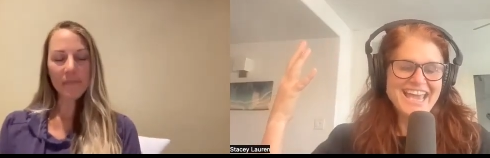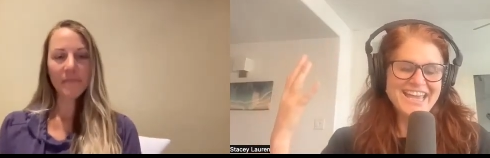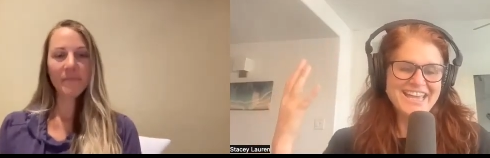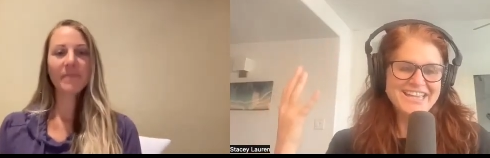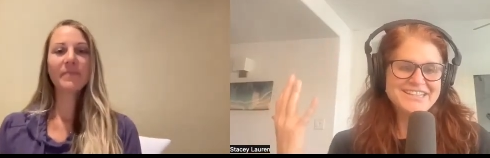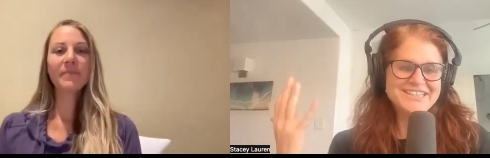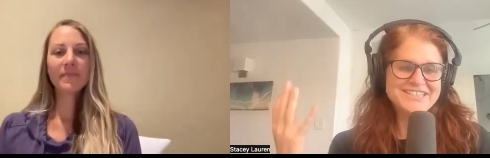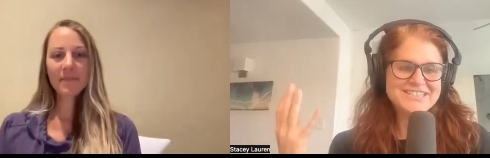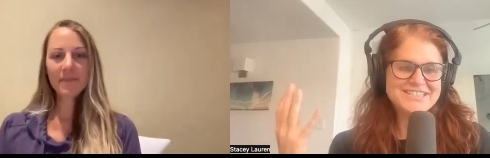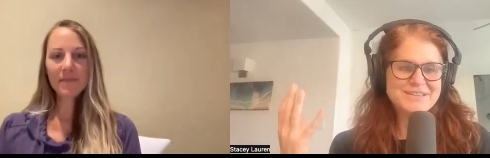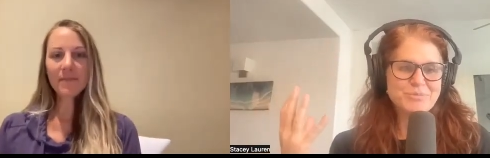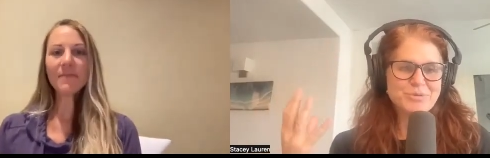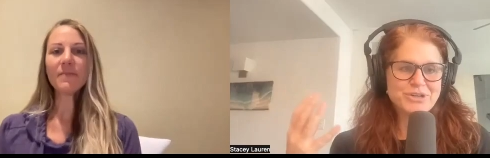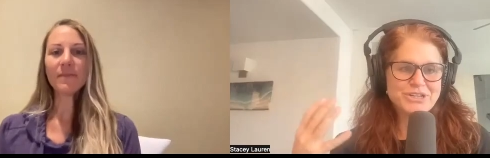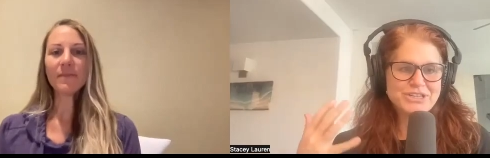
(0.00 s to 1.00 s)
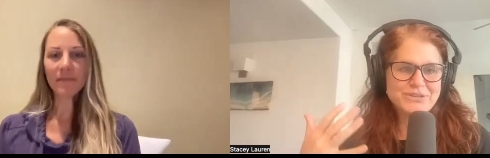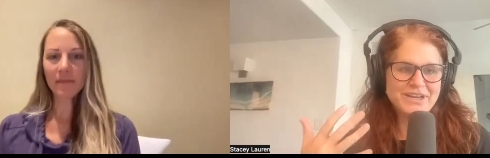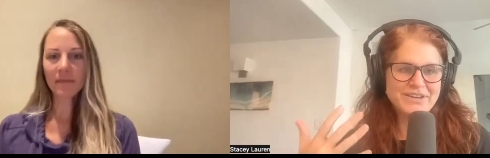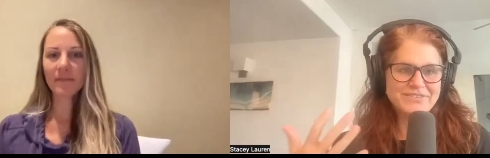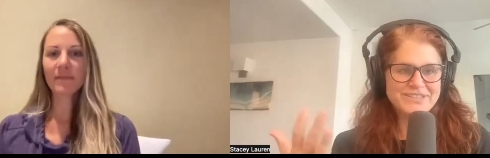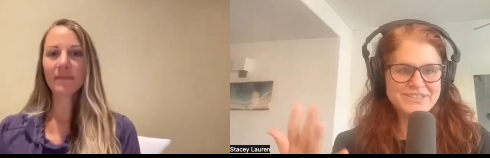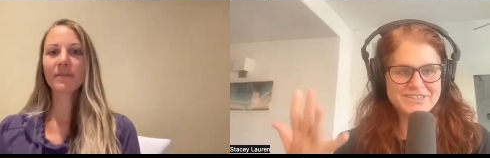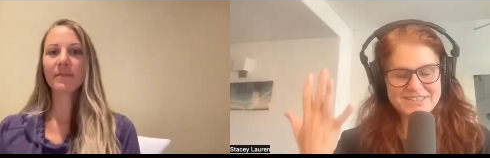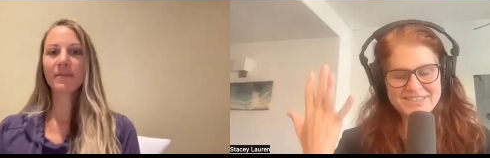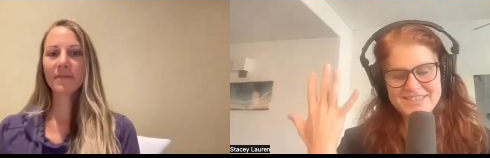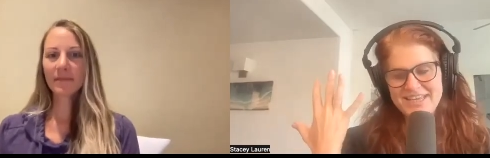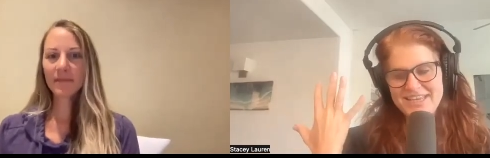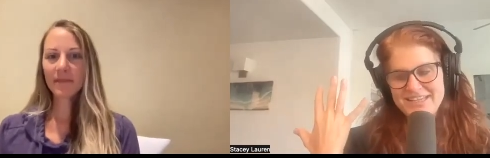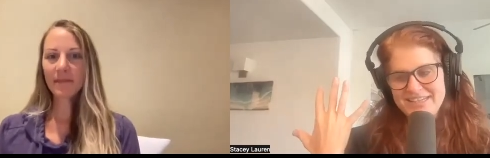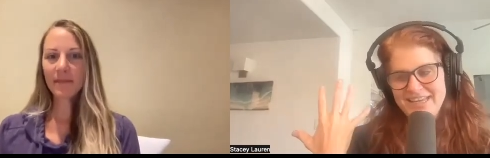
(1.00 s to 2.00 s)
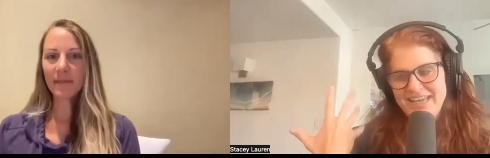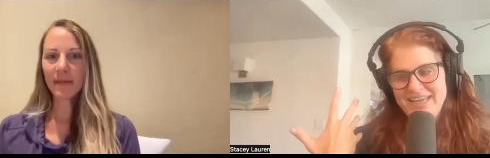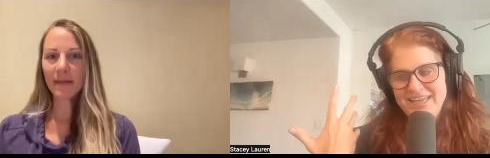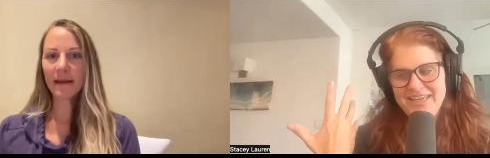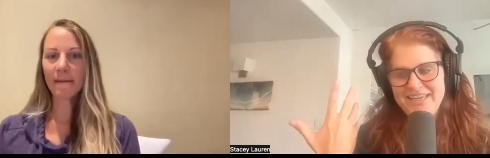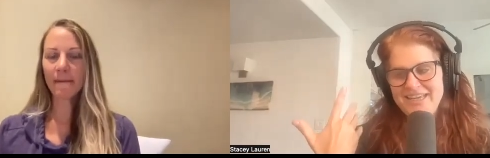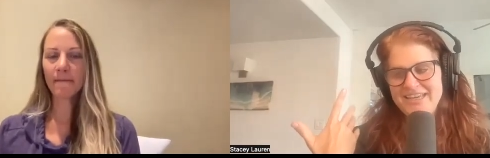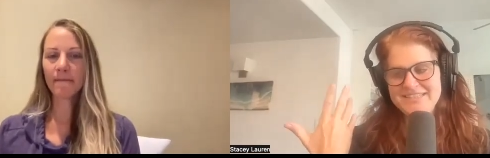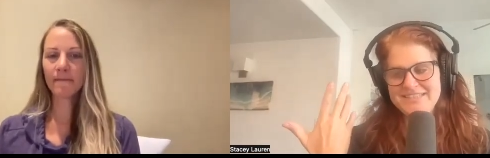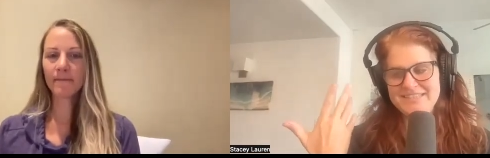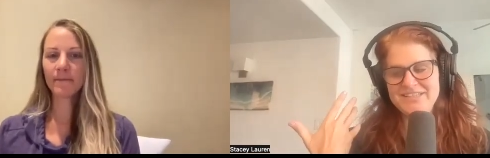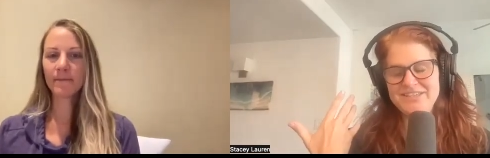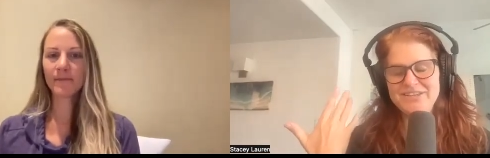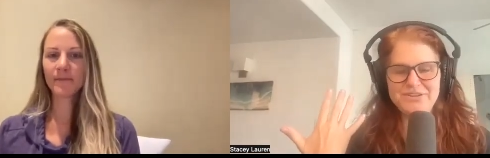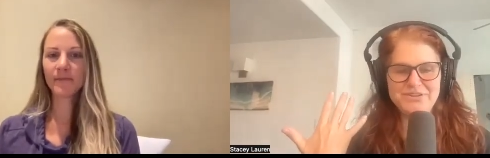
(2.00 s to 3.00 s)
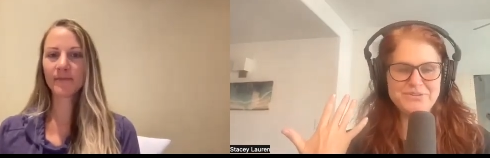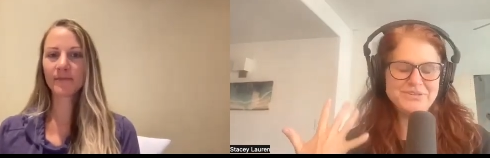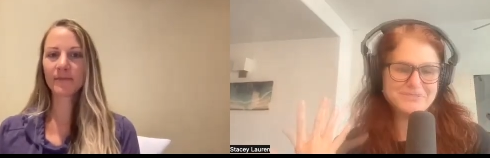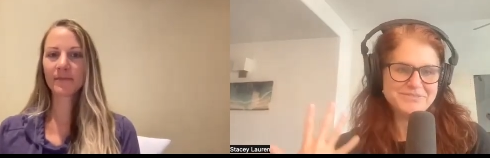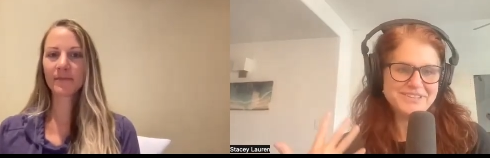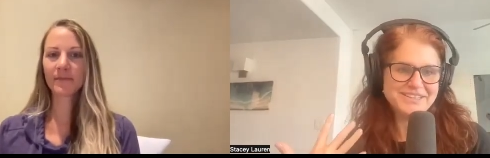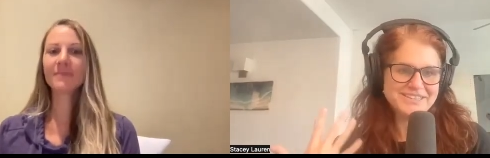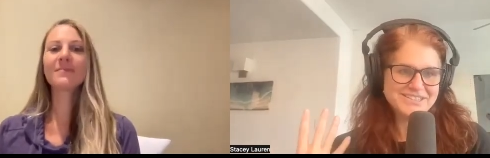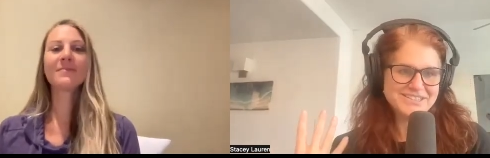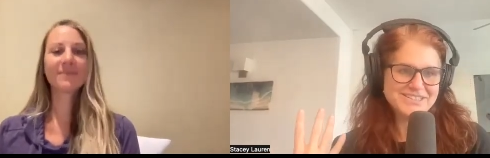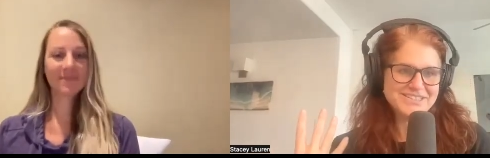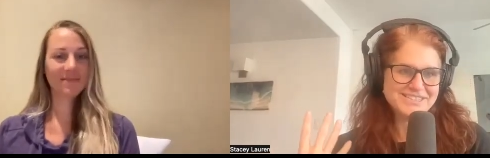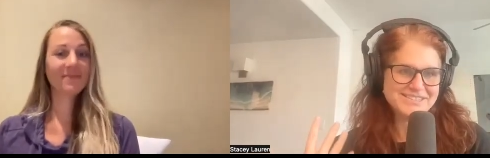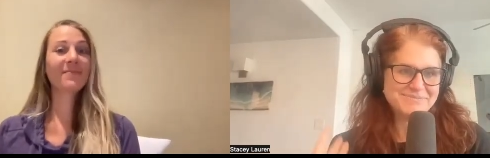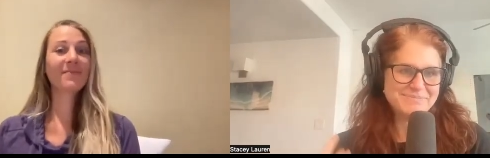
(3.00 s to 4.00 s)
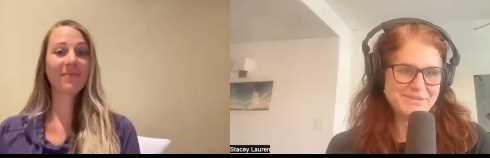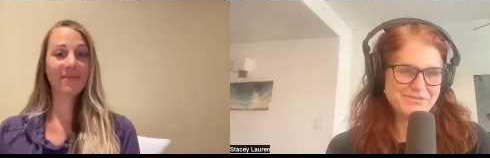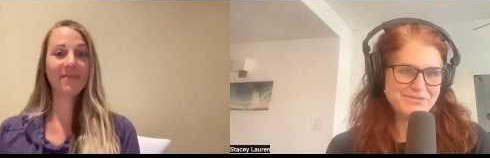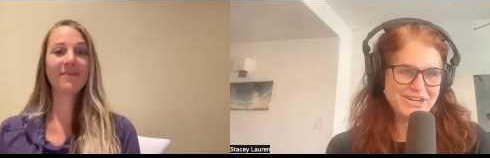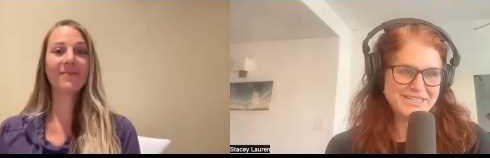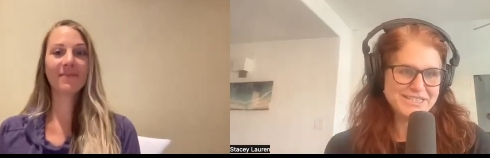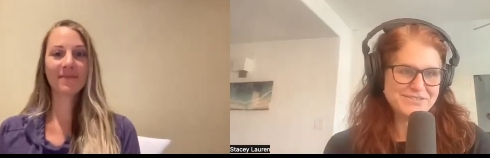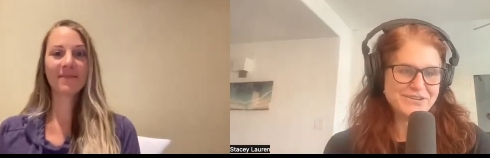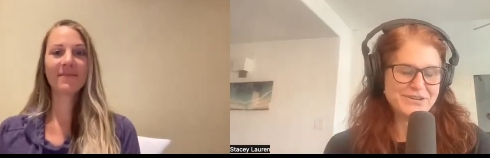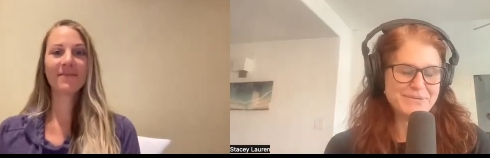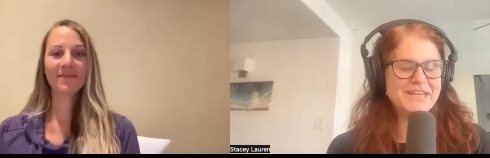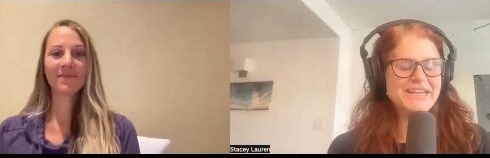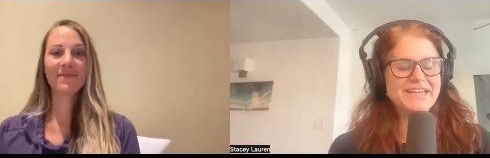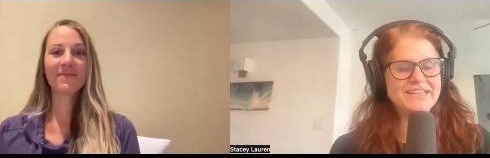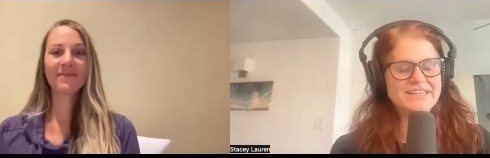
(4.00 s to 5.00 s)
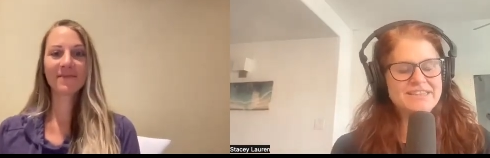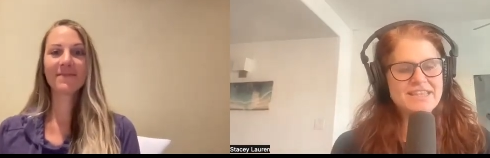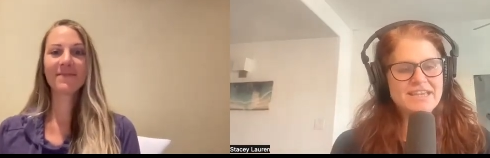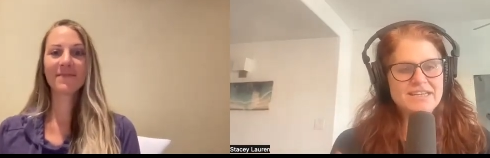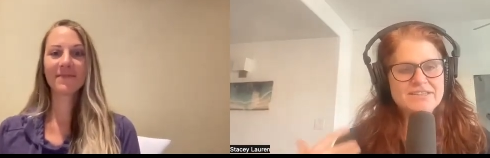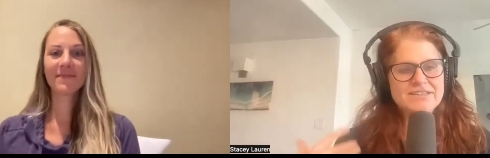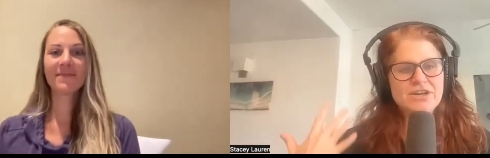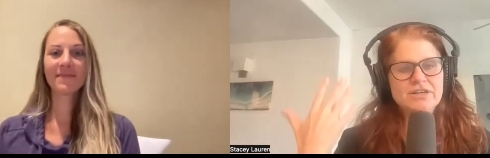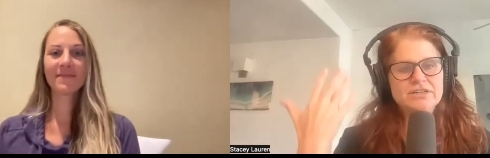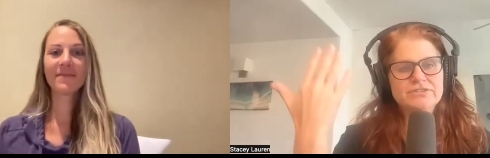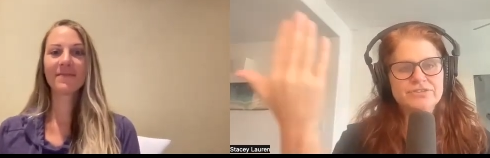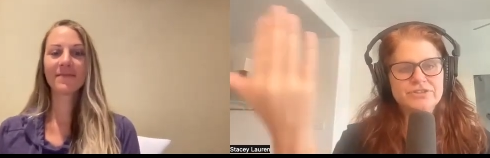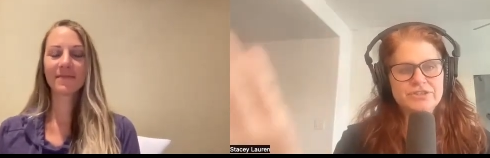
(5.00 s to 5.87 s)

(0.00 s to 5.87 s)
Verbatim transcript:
Speaker 1: and the more you haven't said, Hey, I see you. Let's just be friends for a minute. Then it's hard for